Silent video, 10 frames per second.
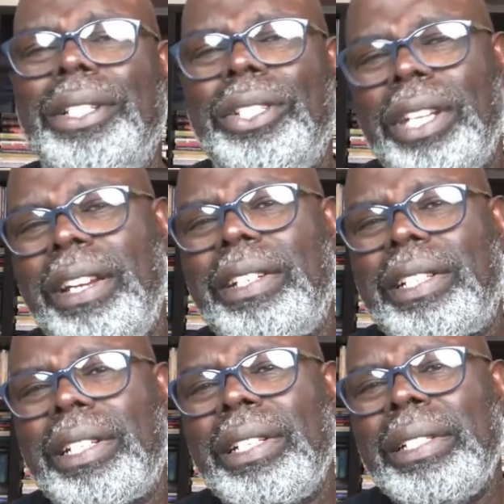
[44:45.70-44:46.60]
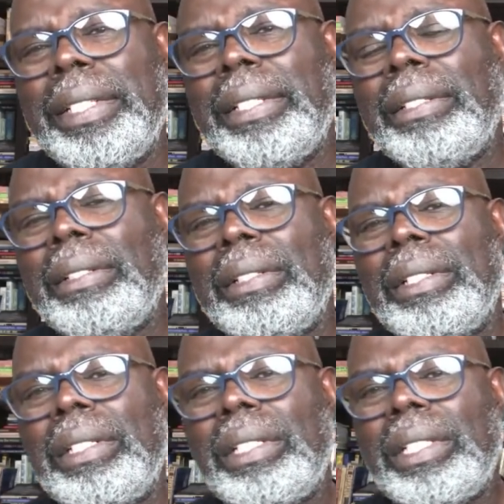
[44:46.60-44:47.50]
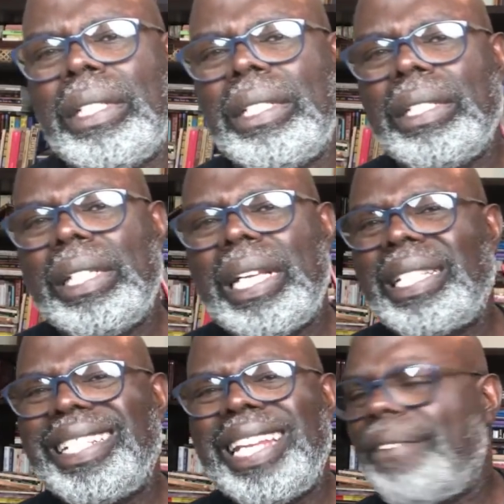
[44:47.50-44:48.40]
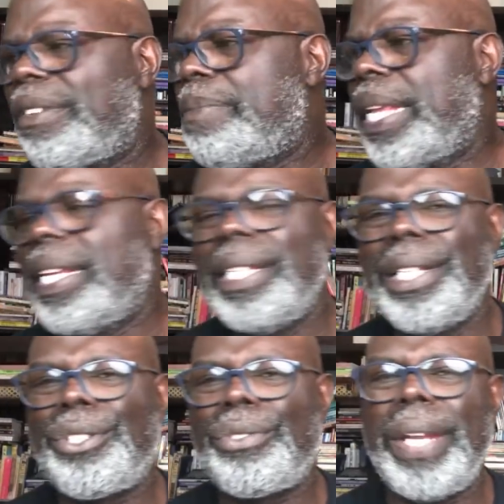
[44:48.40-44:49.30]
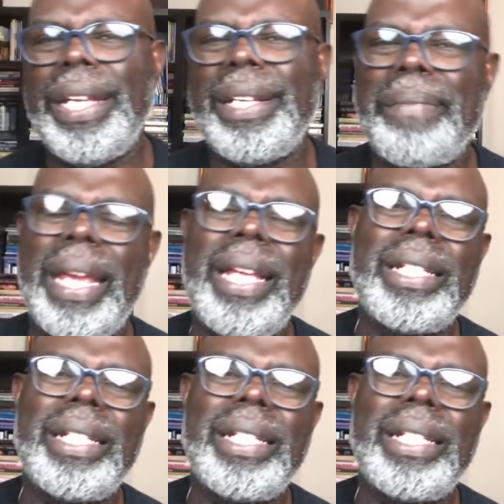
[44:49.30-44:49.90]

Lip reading: church. Just never been in the street. Man,